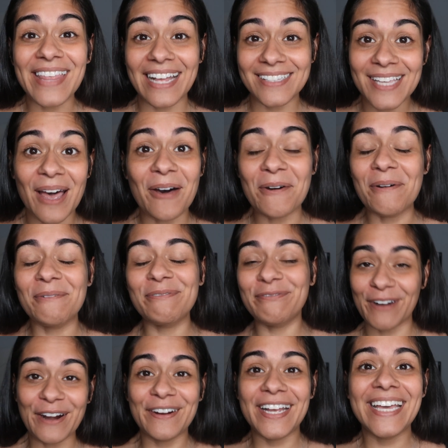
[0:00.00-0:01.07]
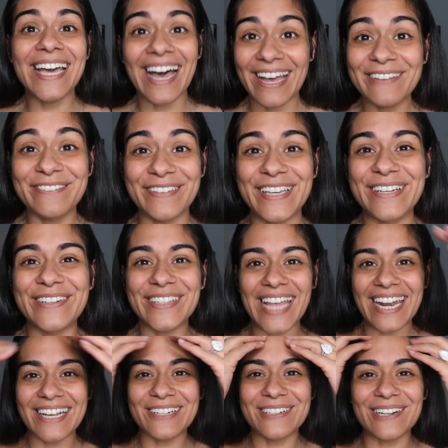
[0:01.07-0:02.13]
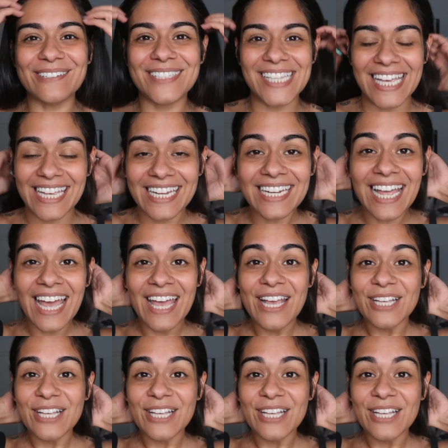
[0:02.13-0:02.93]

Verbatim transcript: That's how furry I feel that it grows in.